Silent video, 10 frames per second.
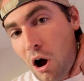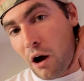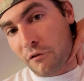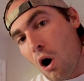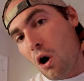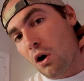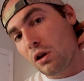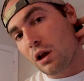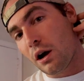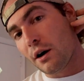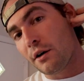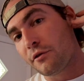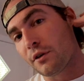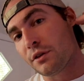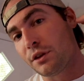off all
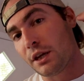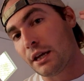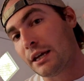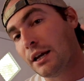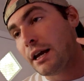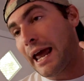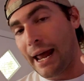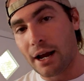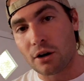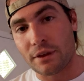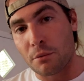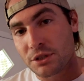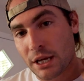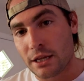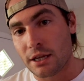of the hair that was
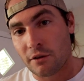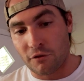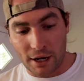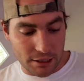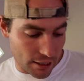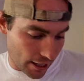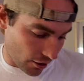in the affected